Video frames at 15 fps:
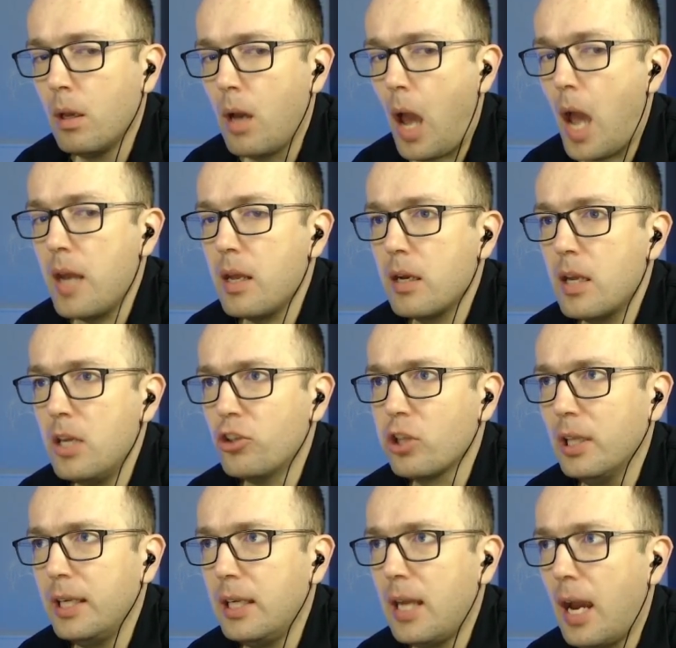And
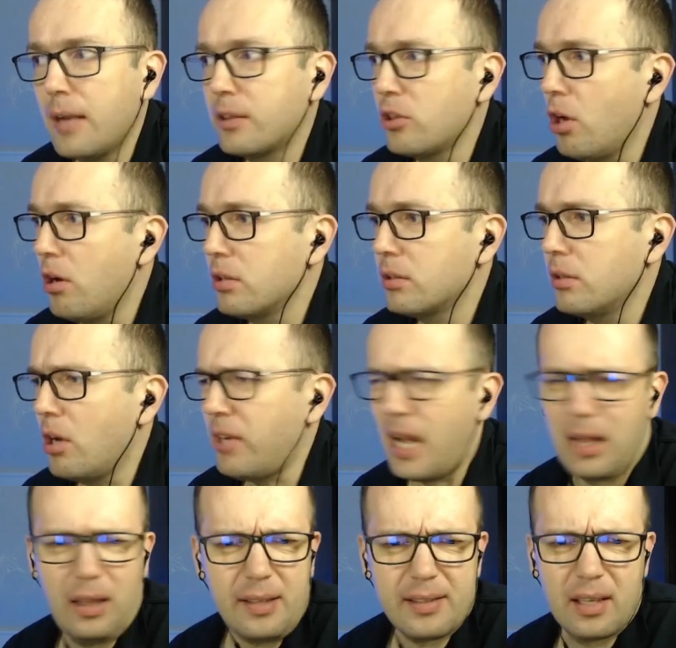initially I thought, okay,
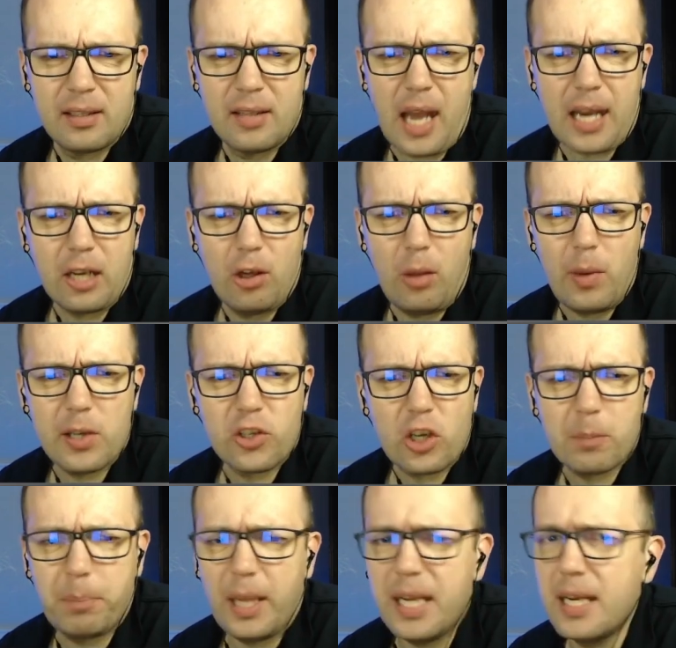listen, I can always
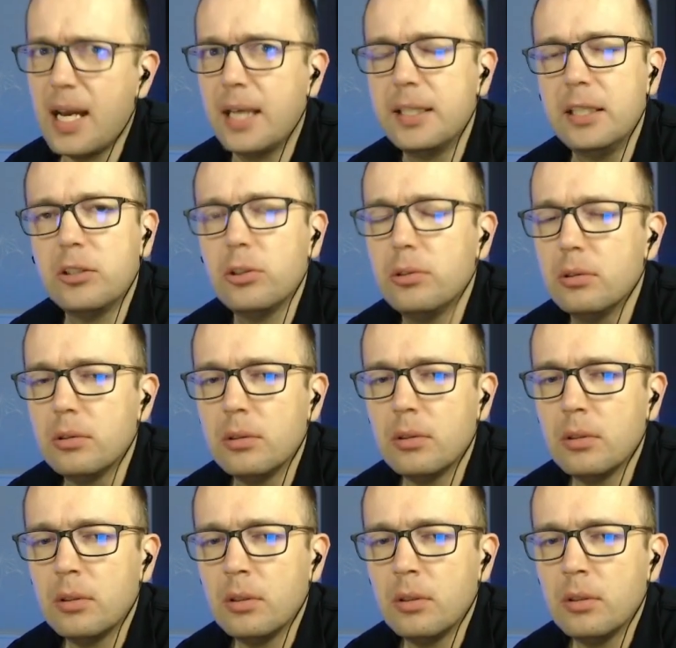just play knight e2.
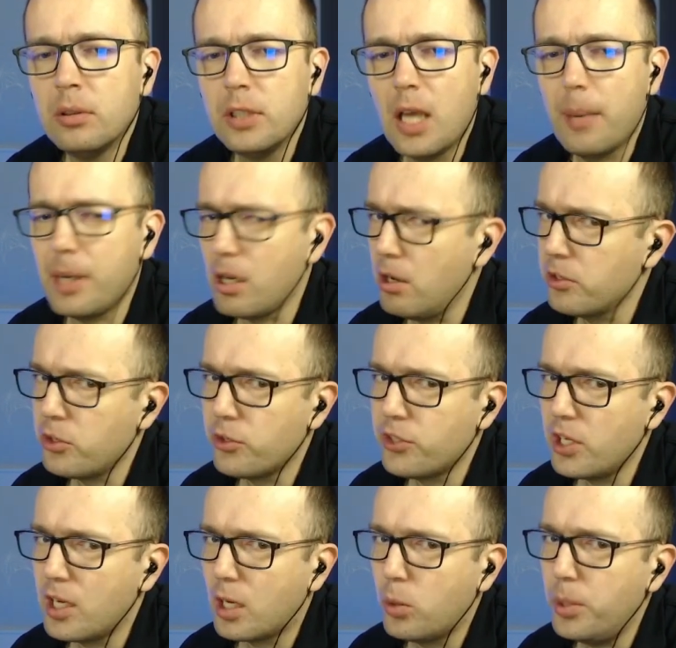Yeah, because you
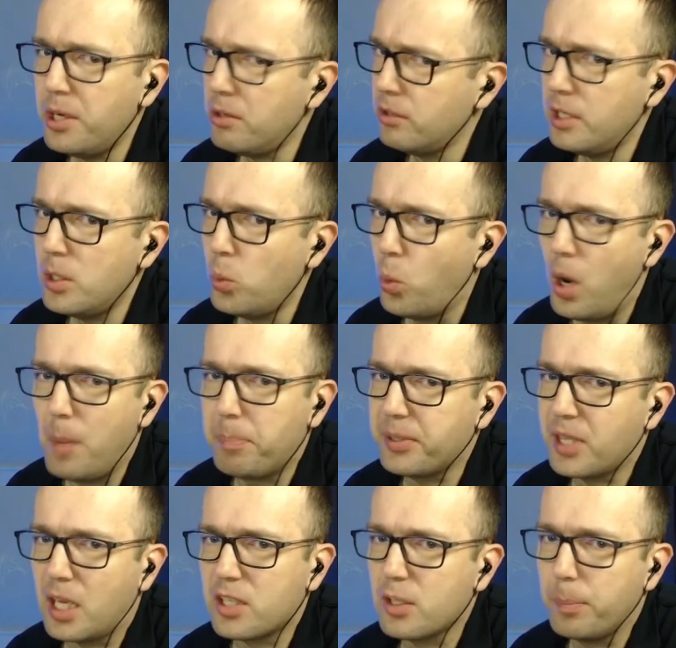see the queen on d1
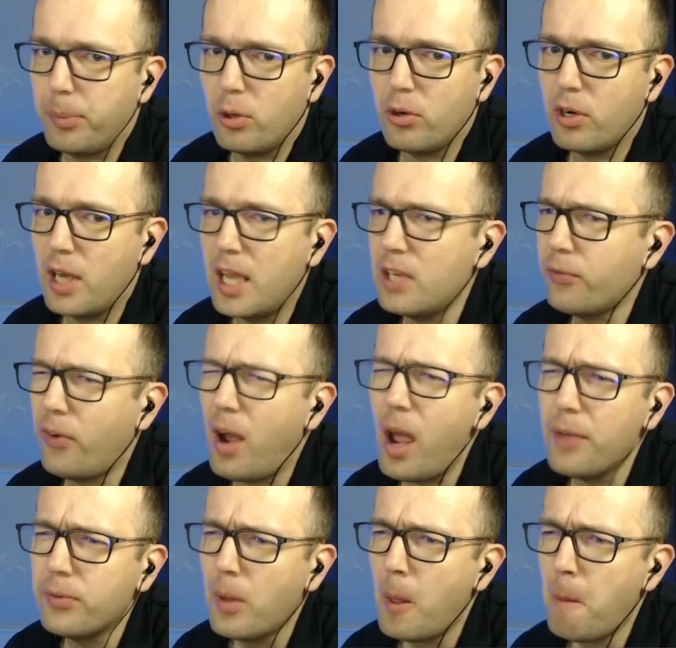protects the pawn on
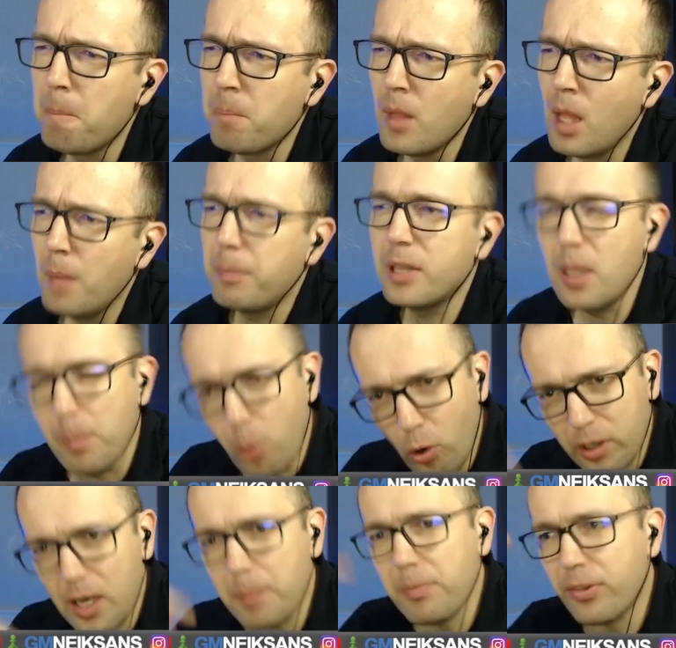h5. But the
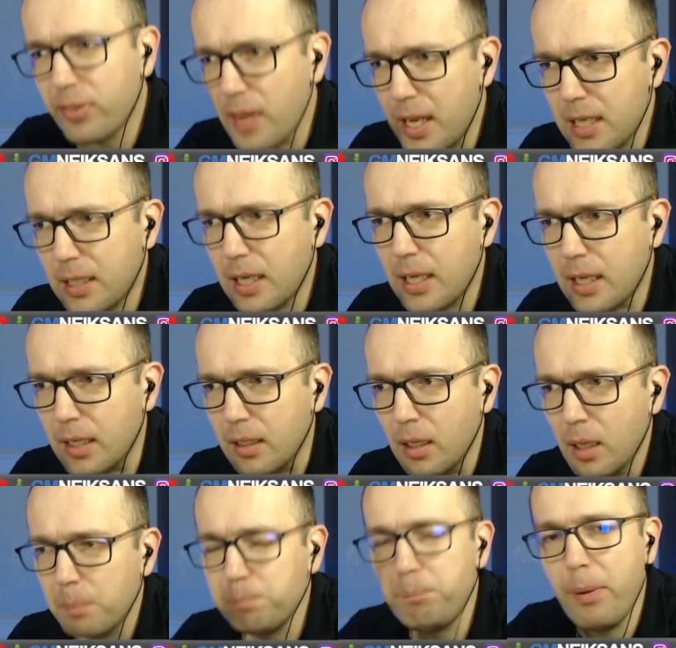more I'm thinking,
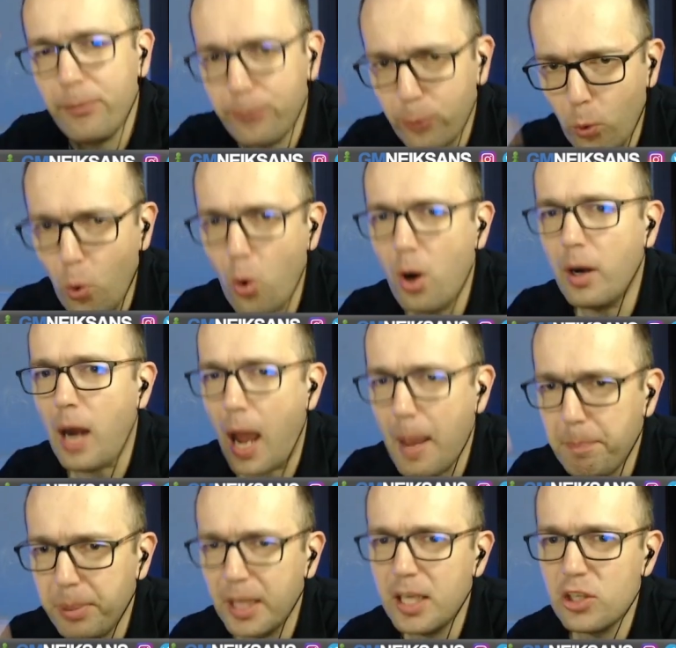before I
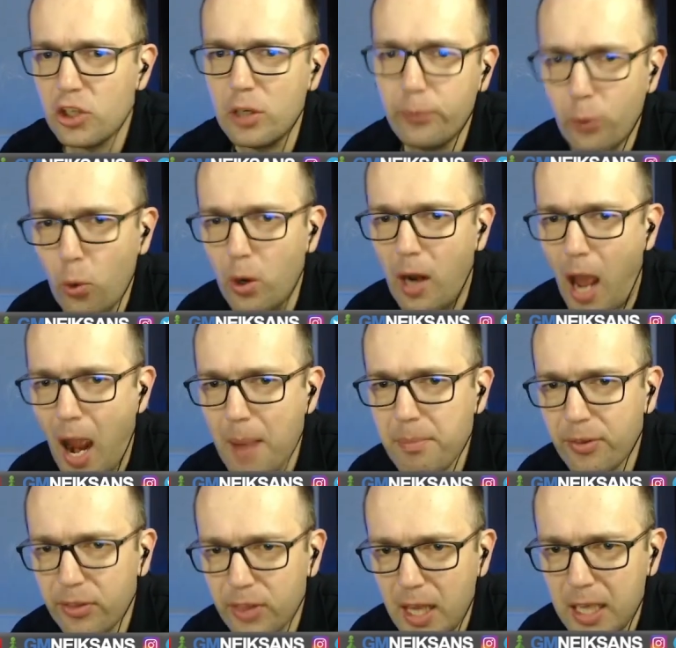play g4, I'm
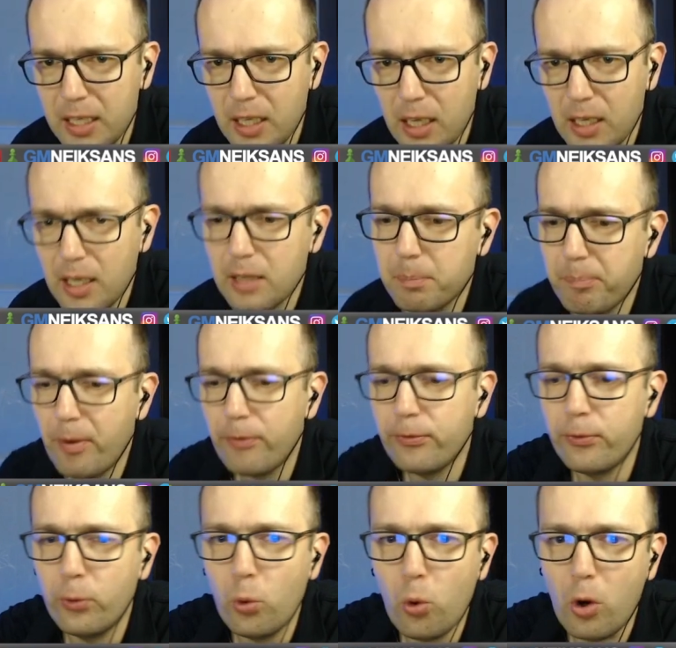thinking it
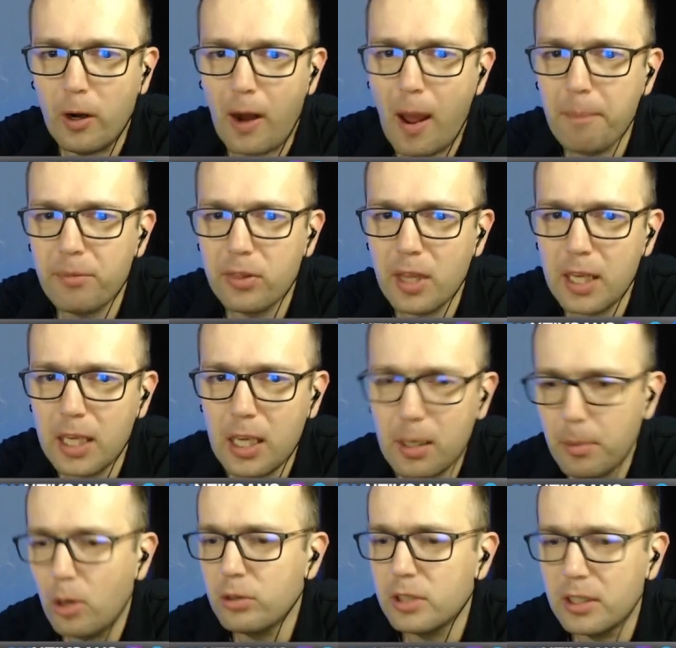before. I'm thinking
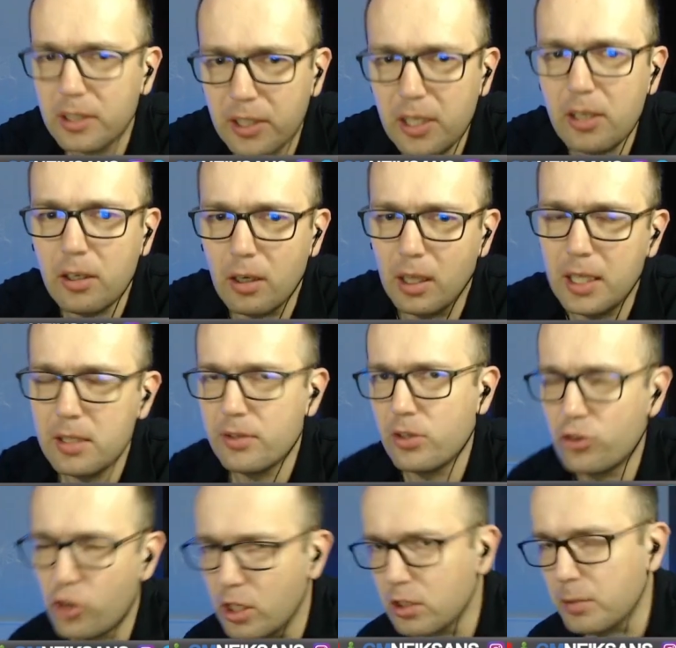about it here, ladies
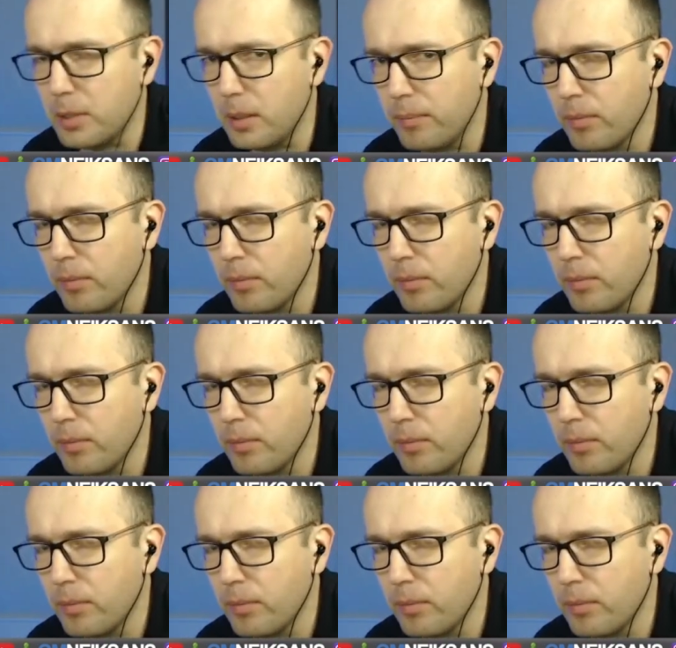and gentlemen.